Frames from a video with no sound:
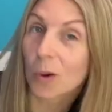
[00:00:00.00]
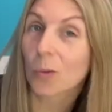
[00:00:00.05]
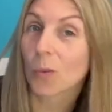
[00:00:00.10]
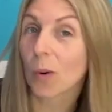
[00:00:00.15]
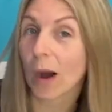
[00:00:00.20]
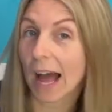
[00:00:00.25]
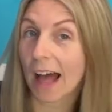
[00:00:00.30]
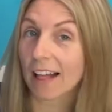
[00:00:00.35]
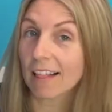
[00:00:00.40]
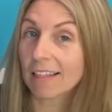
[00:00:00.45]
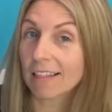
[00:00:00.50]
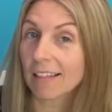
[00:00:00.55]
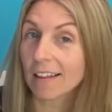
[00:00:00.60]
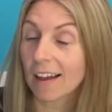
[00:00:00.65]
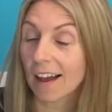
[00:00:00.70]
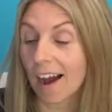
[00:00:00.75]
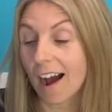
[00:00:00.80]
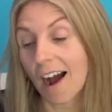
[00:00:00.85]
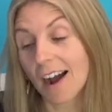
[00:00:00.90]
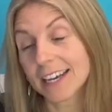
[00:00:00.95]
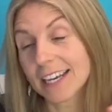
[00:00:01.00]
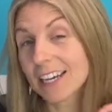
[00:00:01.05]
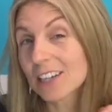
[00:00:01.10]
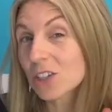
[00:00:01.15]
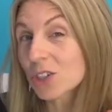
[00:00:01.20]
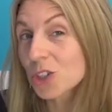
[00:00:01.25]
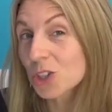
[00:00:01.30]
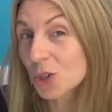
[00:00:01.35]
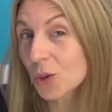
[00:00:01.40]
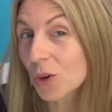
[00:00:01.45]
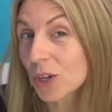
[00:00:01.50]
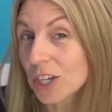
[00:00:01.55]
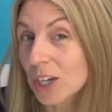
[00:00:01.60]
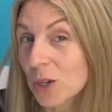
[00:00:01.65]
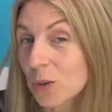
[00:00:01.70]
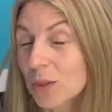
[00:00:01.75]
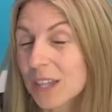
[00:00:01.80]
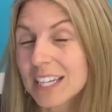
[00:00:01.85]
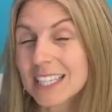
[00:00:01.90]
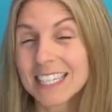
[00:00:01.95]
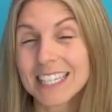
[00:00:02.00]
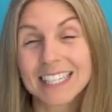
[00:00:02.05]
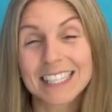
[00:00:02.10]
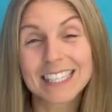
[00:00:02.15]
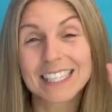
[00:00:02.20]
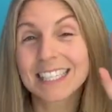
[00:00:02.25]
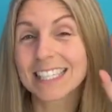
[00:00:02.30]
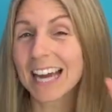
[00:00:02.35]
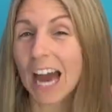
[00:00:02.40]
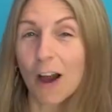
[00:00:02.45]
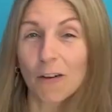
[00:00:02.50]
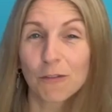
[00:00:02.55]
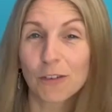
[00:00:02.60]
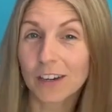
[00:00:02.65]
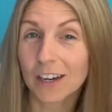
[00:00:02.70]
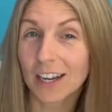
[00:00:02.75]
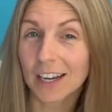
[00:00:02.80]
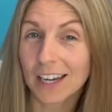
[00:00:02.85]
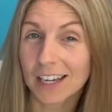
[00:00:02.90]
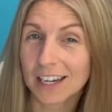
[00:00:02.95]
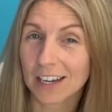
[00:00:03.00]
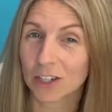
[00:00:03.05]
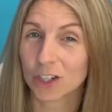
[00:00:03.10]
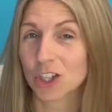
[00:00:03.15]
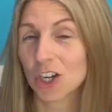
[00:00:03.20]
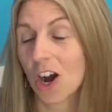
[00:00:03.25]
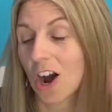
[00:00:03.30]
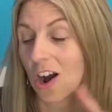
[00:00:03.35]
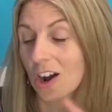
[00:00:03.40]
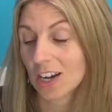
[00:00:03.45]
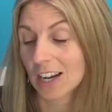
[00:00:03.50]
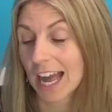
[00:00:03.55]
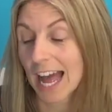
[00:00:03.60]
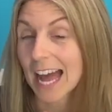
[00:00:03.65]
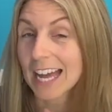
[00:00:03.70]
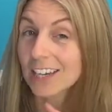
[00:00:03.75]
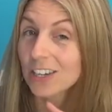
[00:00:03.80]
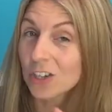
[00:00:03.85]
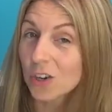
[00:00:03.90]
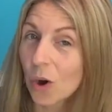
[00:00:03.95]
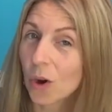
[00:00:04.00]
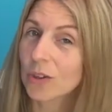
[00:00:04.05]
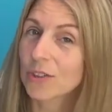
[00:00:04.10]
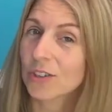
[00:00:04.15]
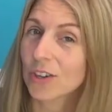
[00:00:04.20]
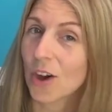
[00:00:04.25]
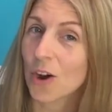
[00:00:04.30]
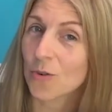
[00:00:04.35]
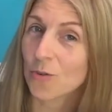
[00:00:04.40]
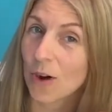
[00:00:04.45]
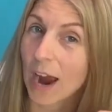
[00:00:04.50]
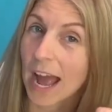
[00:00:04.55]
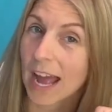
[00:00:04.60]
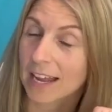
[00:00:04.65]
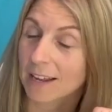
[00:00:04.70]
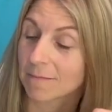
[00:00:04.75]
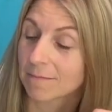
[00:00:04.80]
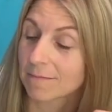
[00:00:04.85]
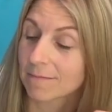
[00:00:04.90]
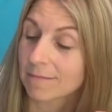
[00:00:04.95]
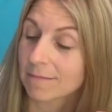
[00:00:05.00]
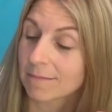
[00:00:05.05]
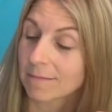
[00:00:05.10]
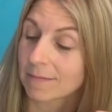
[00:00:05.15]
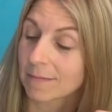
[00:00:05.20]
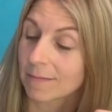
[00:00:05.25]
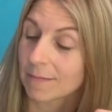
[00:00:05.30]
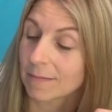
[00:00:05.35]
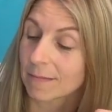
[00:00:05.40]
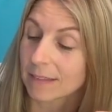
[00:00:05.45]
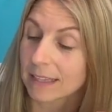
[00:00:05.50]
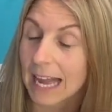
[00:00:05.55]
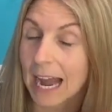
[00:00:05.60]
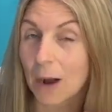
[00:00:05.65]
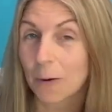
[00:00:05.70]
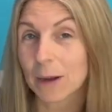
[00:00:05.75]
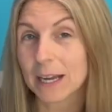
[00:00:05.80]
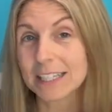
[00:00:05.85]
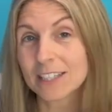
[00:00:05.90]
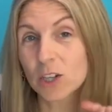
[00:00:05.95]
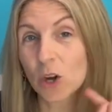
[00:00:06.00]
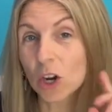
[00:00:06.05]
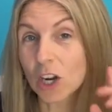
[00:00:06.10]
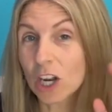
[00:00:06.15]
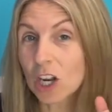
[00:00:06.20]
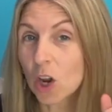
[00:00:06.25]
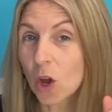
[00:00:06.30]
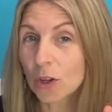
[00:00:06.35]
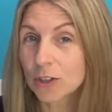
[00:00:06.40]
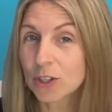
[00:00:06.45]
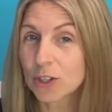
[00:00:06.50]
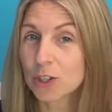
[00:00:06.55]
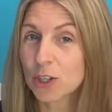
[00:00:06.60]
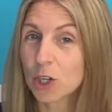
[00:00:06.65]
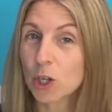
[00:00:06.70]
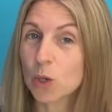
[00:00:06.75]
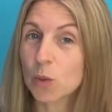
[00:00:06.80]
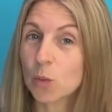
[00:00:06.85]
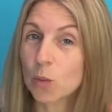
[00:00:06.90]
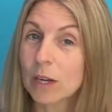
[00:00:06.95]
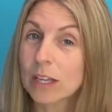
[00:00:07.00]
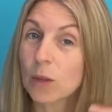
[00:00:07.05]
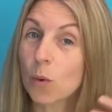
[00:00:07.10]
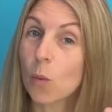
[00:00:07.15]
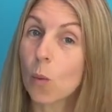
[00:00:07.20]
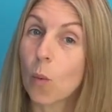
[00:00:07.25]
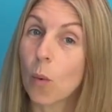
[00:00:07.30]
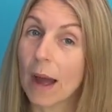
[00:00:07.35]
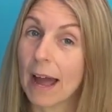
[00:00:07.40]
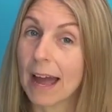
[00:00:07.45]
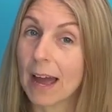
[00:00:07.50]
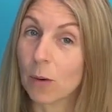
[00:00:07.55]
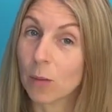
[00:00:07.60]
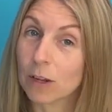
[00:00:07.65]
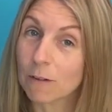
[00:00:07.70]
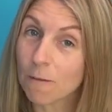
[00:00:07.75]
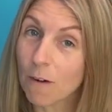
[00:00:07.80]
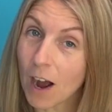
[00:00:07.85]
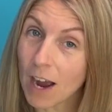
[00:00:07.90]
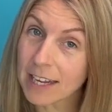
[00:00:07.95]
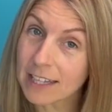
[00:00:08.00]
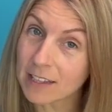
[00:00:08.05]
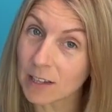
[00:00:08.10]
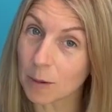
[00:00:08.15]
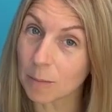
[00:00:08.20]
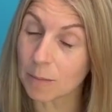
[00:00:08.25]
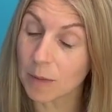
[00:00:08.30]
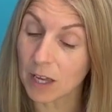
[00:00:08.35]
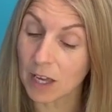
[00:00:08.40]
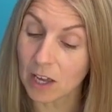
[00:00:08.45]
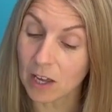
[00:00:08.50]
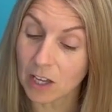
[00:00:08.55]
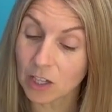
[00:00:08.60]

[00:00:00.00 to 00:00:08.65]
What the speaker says: Well, I can assure you this is definitely a shark and not a ray. Now, it's got a lot to do with where we find them.